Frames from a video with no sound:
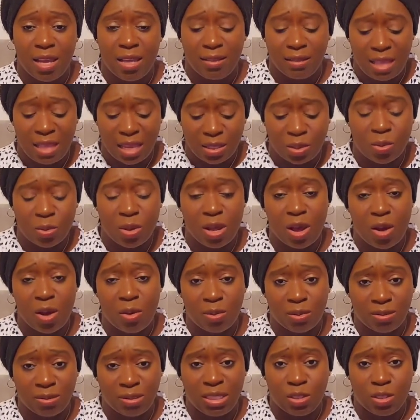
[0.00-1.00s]
That's why I
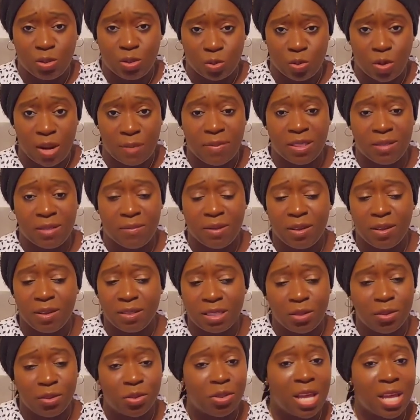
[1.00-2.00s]
will describe it,
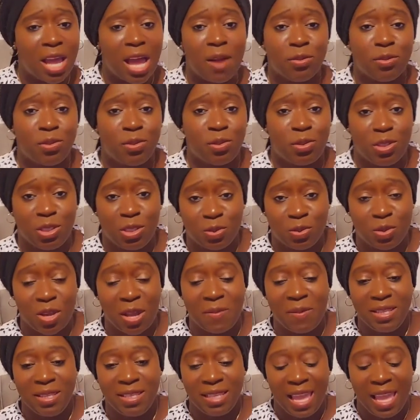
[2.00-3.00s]
because I don't know how to
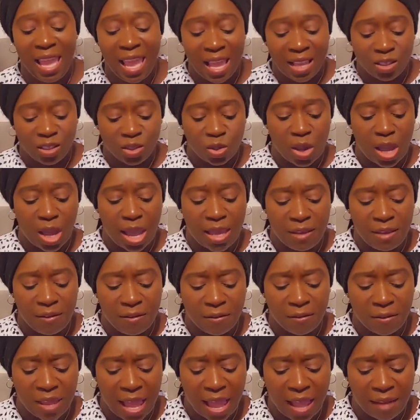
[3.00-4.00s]
describe it. So
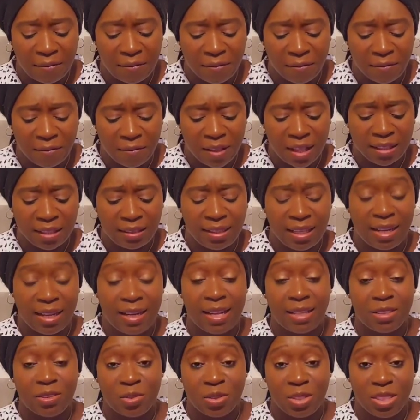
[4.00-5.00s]
if I felt the
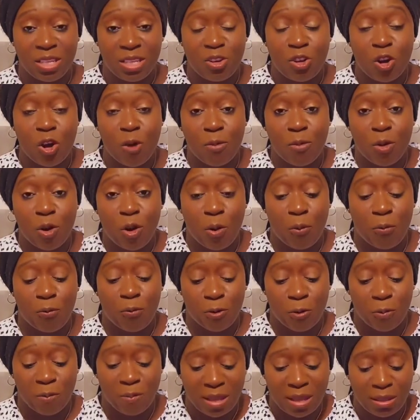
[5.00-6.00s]
electricity coming up
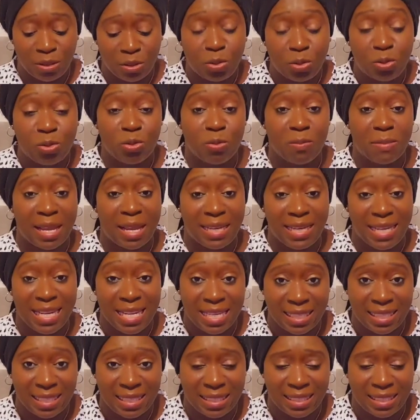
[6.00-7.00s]
from my toe to my
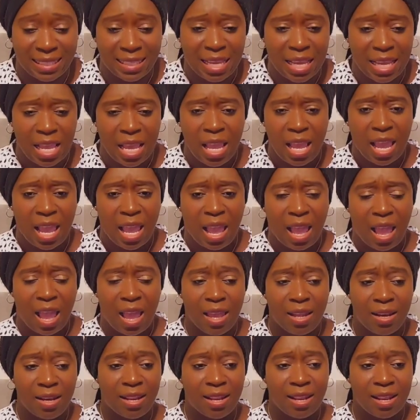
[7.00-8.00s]
knees,
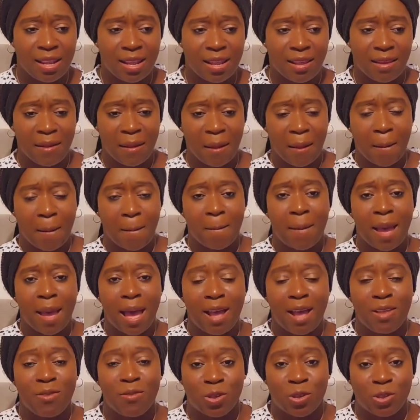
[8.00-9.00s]
and my
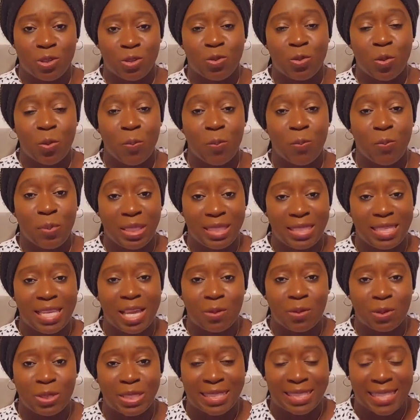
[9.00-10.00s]
heart was so beating,
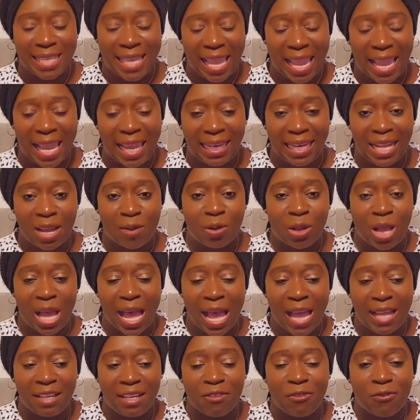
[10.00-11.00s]
I was scared, I
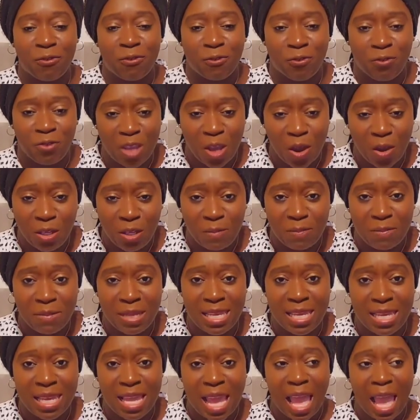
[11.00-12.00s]
had a fear in
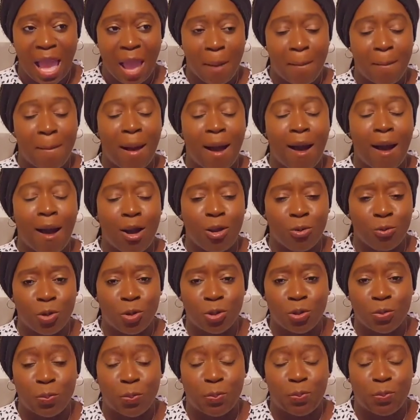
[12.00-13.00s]
me. My heart
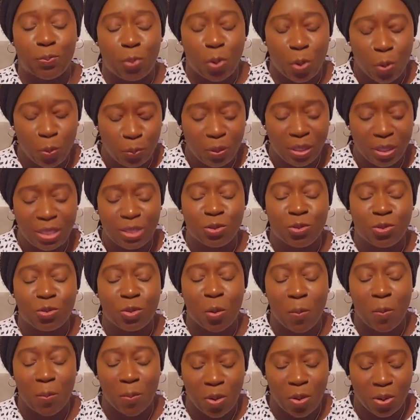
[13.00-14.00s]
was pumping
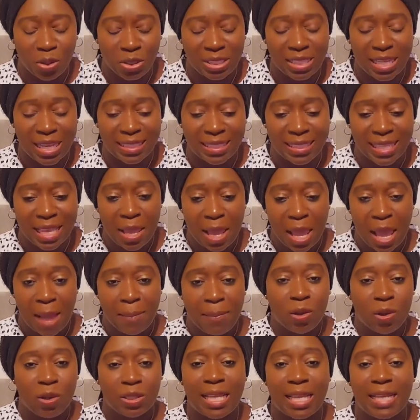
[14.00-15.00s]
so much that,
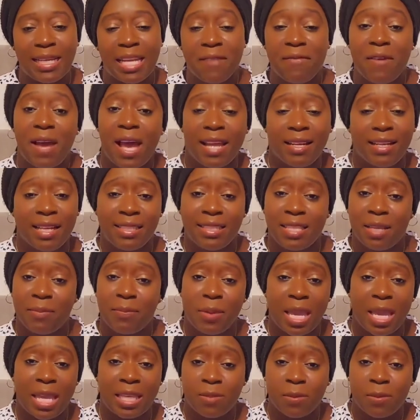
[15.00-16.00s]
because I never had that
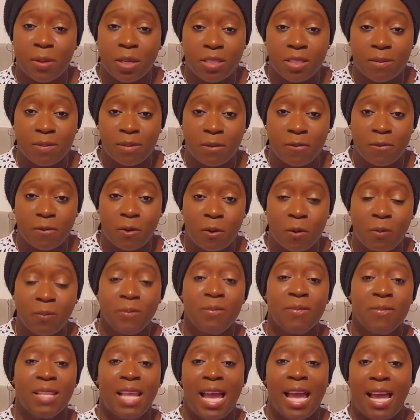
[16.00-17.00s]
experience before.
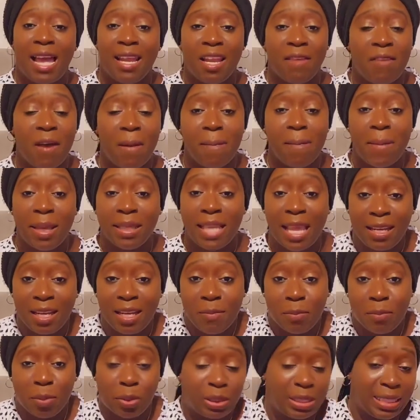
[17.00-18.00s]
I never met
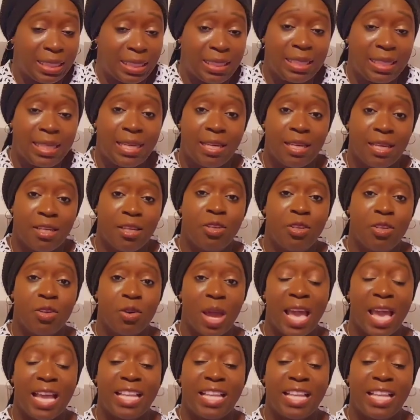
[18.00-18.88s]
anybody, you know,